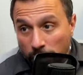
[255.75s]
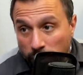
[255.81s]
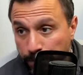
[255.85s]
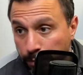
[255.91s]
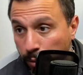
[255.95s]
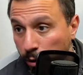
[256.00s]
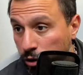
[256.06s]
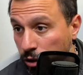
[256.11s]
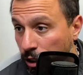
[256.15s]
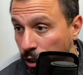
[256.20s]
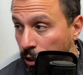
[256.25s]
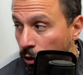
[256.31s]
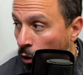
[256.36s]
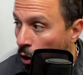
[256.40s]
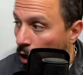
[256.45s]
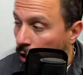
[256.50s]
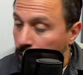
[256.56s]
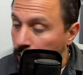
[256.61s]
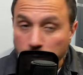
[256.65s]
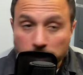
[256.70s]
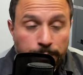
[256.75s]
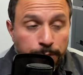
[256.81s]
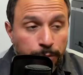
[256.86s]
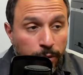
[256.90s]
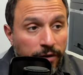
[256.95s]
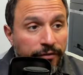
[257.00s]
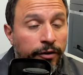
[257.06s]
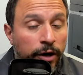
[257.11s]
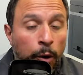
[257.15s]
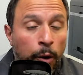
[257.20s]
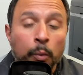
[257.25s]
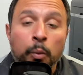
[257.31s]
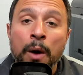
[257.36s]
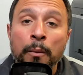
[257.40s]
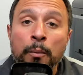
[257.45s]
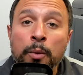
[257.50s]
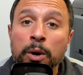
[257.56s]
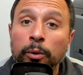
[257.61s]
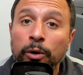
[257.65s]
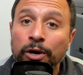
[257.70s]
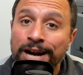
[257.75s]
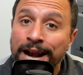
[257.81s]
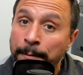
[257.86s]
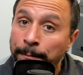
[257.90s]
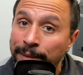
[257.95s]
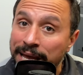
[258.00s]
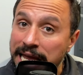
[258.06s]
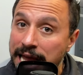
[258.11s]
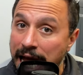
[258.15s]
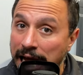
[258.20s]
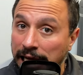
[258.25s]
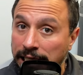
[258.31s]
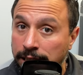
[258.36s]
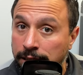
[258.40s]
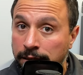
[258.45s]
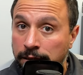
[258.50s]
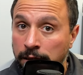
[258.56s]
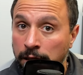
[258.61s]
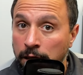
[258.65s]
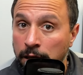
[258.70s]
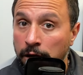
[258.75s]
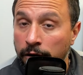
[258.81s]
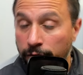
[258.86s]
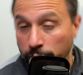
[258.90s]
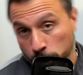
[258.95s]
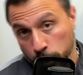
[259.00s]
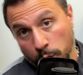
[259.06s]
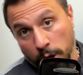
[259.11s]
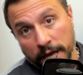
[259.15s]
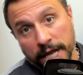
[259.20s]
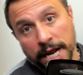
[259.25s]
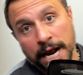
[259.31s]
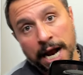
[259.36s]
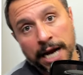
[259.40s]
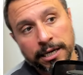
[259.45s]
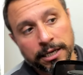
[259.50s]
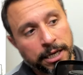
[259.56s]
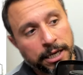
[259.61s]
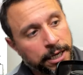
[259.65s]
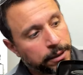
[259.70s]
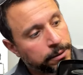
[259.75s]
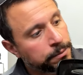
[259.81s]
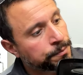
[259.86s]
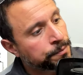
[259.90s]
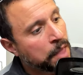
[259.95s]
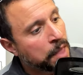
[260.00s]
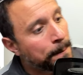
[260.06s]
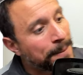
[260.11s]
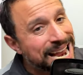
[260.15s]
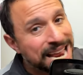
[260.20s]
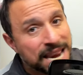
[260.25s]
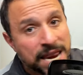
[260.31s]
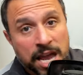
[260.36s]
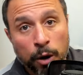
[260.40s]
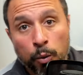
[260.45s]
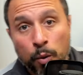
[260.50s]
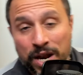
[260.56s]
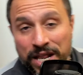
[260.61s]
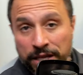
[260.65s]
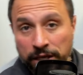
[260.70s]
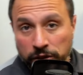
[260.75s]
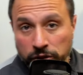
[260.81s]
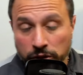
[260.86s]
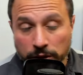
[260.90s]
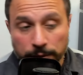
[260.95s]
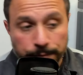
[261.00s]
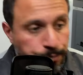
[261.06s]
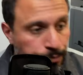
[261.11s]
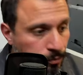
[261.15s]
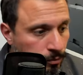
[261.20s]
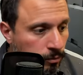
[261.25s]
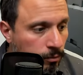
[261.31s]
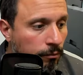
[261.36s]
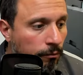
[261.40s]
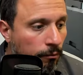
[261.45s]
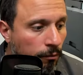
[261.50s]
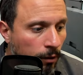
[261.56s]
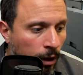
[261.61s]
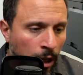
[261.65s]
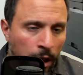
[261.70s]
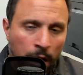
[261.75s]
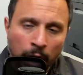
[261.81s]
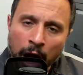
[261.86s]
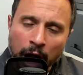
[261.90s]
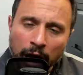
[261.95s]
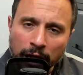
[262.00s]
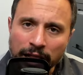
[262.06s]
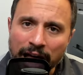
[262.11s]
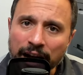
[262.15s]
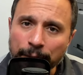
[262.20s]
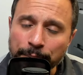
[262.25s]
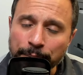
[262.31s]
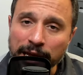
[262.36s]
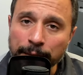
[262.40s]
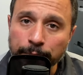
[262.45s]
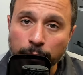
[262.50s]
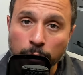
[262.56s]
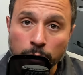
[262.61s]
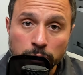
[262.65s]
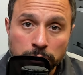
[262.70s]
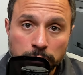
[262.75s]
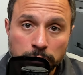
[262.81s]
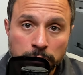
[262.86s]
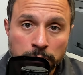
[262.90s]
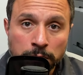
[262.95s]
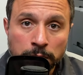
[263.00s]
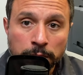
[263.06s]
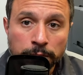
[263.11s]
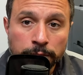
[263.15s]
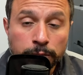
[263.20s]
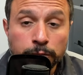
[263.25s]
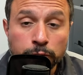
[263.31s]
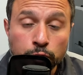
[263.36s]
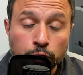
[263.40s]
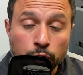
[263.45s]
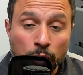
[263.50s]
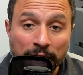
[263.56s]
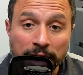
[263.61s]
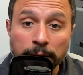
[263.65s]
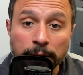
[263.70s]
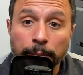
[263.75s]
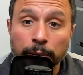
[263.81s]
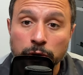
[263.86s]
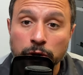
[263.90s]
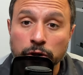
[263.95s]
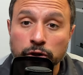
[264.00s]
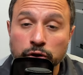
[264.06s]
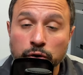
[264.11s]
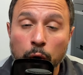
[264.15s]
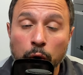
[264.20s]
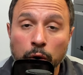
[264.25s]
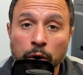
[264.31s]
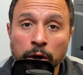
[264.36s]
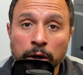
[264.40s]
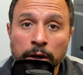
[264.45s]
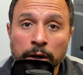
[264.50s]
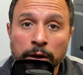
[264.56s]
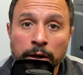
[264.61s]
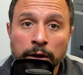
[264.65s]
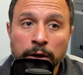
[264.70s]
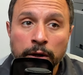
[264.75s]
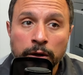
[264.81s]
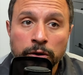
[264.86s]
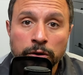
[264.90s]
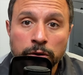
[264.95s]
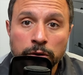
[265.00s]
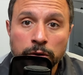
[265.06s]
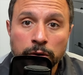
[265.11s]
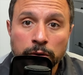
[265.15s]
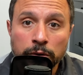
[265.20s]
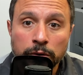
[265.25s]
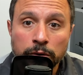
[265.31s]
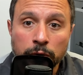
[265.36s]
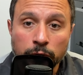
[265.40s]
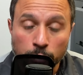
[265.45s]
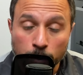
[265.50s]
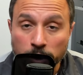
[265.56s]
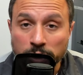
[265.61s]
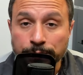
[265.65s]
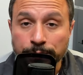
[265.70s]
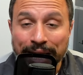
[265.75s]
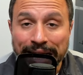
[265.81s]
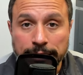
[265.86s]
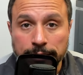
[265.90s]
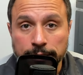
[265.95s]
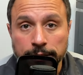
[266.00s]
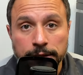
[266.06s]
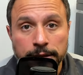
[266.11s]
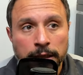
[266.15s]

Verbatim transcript: as pushing it hard, it was pretty funny. When we were at MPS for 2019, me and Nick witnessed a lot of people trying to put the saw through its paces.